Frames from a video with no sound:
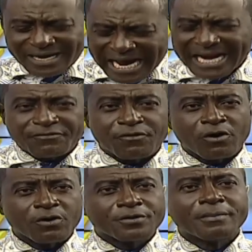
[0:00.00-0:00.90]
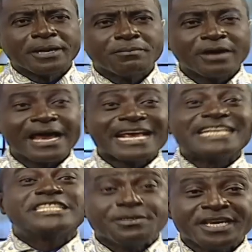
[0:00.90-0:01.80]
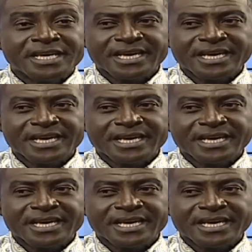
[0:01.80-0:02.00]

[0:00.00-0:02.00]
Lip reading: Ghana for him and Jimmy.